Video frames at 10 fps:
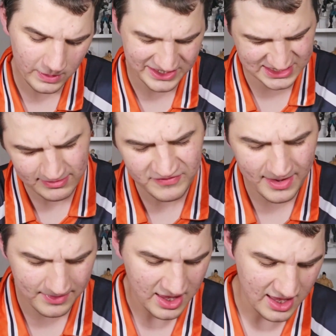Like some of
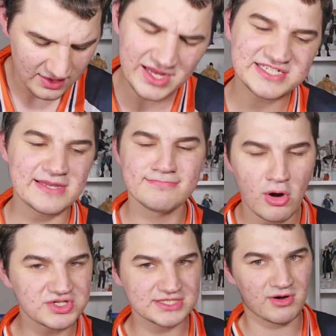them, like I said,
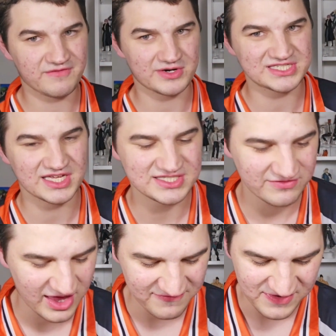most of them are very slice of
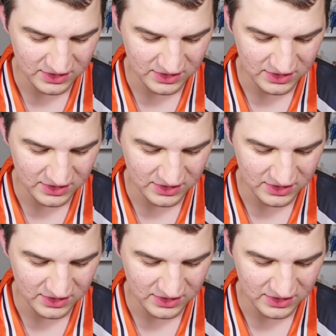lifey.